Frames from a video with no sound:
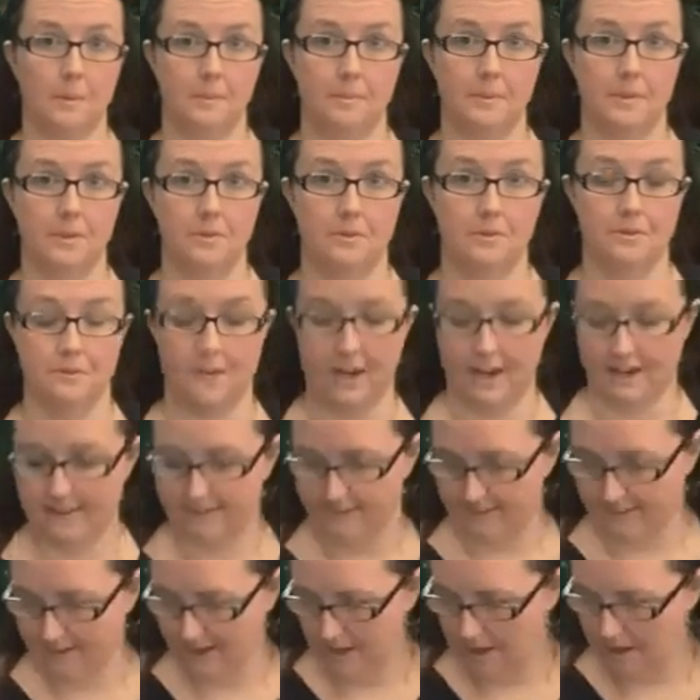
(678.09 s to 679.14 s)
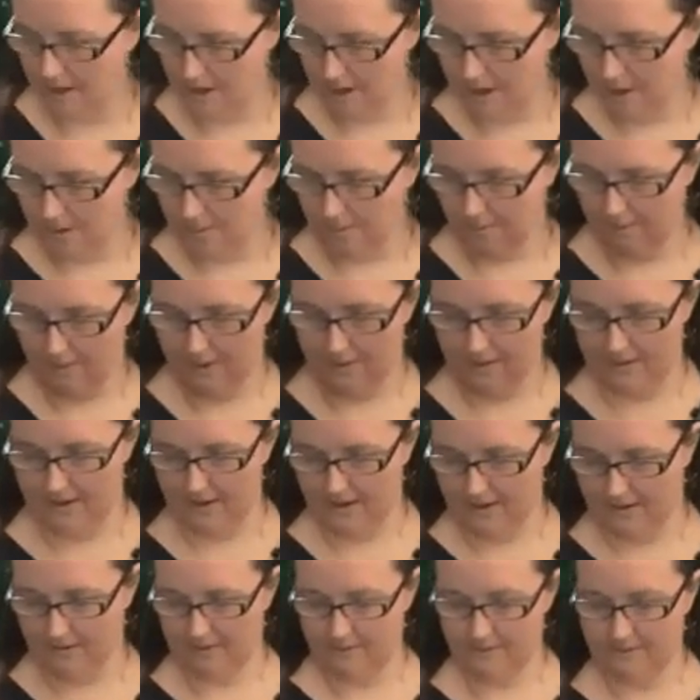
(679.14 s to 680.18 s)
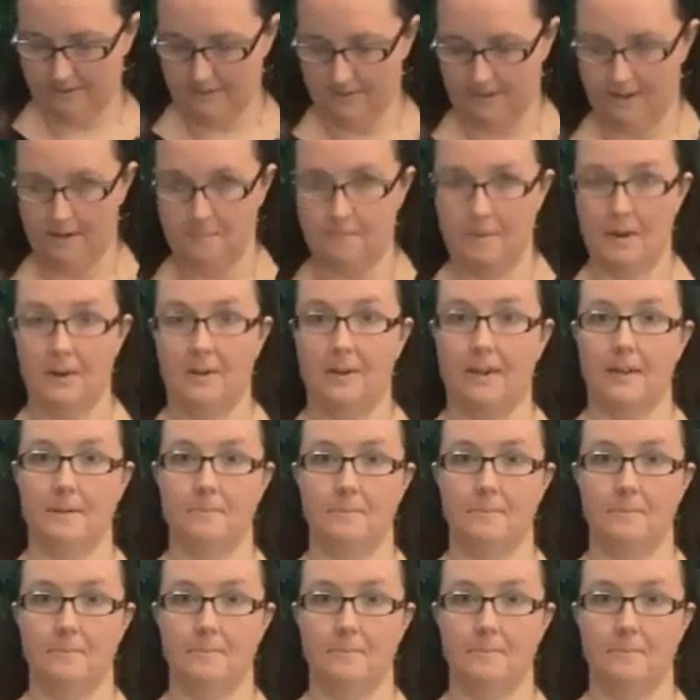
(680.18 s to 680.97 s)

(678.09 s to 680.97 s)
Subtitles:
blue dress, whereas the American